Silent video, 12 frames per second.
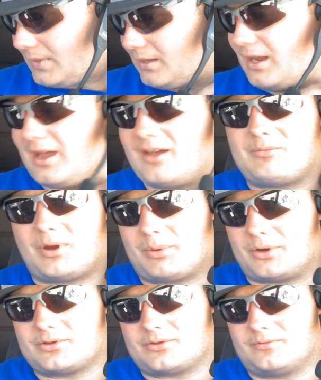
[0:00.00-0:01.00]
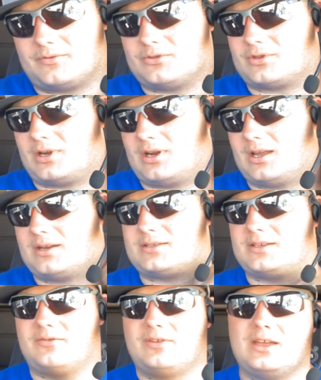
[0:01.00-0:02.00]
have my personal views on a lot of
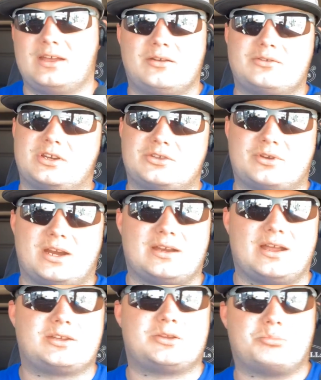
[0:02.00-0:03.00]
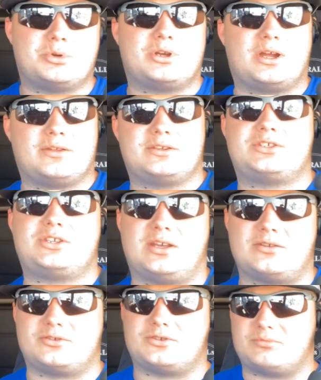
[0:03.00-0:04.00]
stuff that I try not to put on this
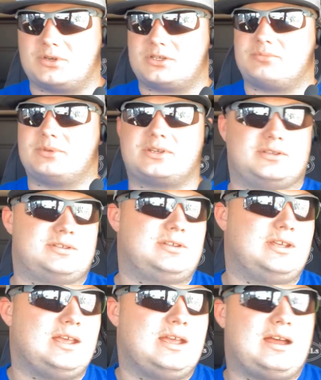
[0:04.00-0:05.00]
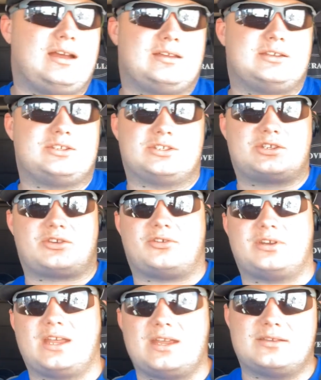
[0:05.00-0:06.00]
channel too much, because it just
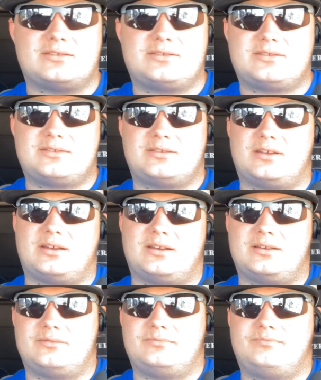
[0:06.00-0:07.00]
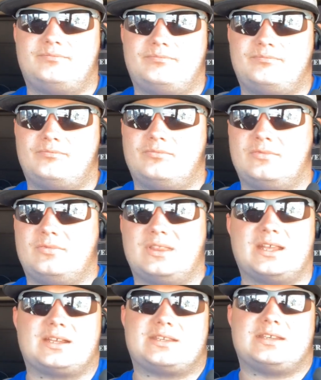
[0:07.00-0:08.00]
creates
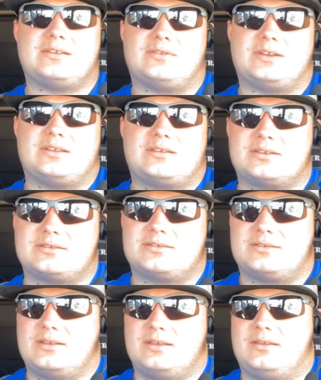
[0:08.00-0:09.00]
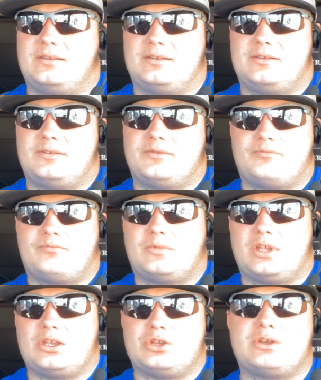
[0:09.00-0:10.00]
negativity. Because
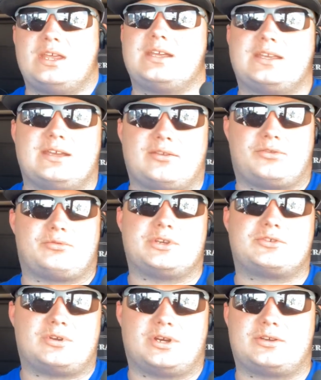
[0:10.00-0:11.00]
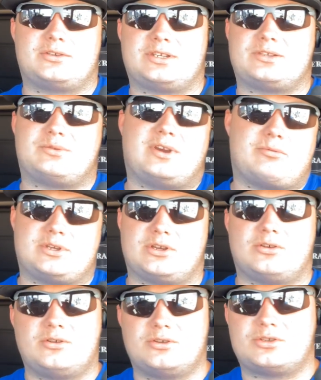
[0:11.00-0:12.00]
you can't get 3 truckers. That's why everybody's
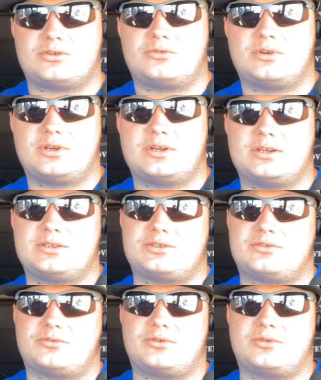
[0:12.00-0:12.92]
like, oh, you should organize.